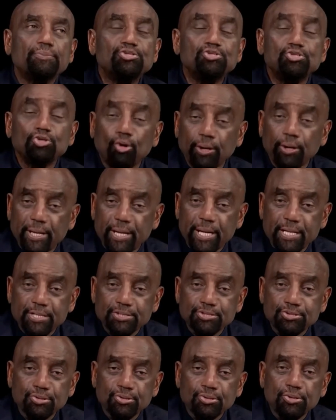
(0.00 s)
Short
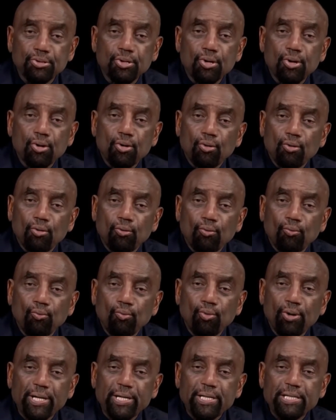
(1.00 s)
answer.
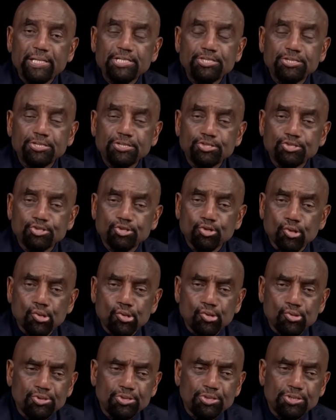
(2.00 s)
What is the
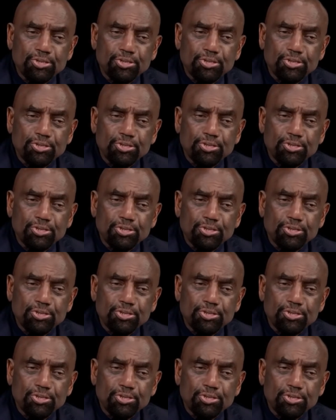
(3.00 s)
solution?